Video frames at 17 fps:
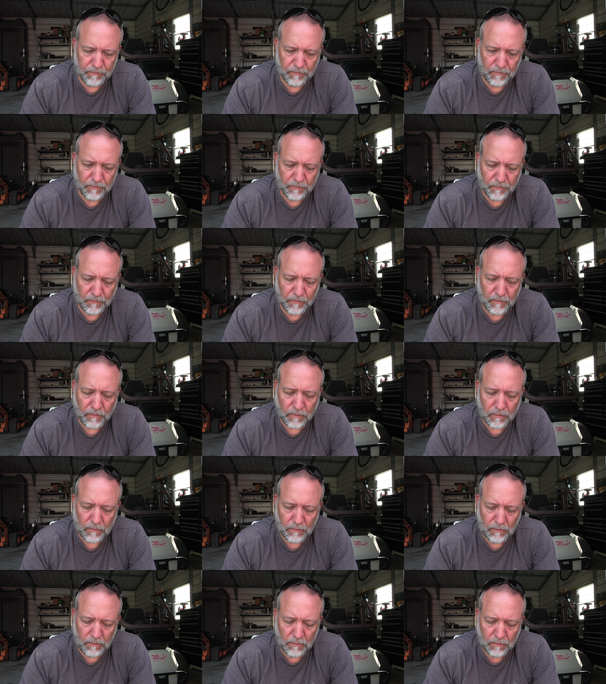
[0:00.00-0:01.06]

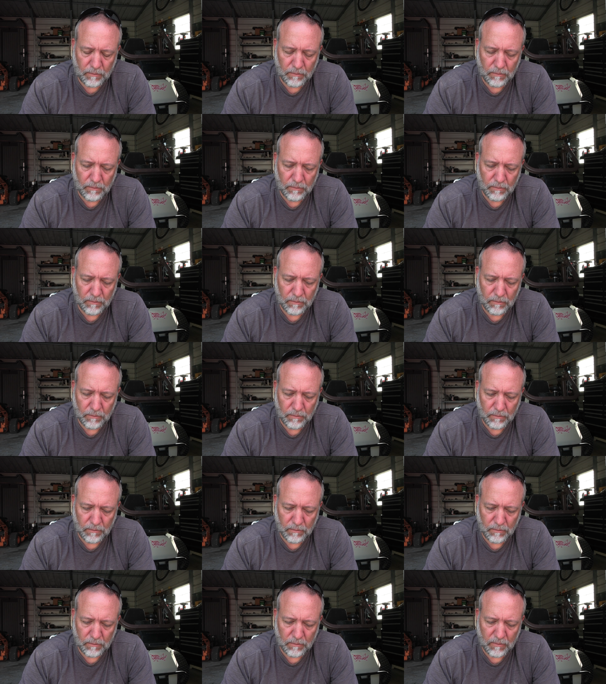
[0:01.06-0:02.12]

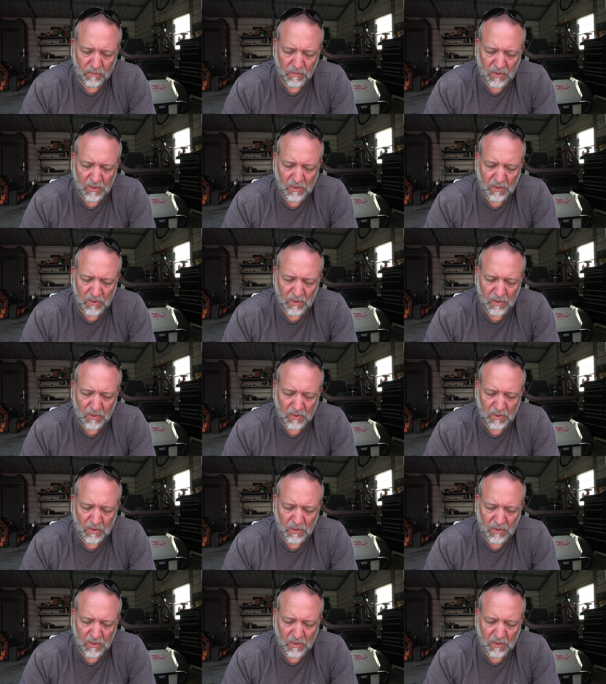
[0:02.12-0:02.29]
Nobody speaks.